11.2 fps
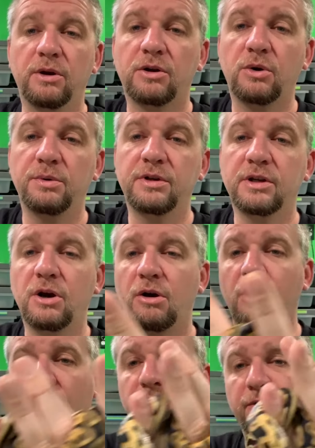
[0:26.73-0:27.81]
are going to go
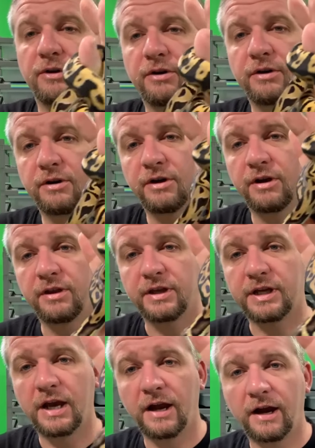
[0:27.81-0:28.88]
over the
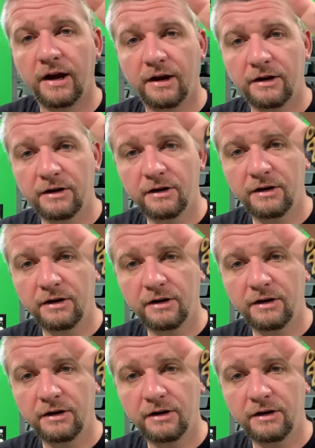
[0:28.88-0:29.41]
care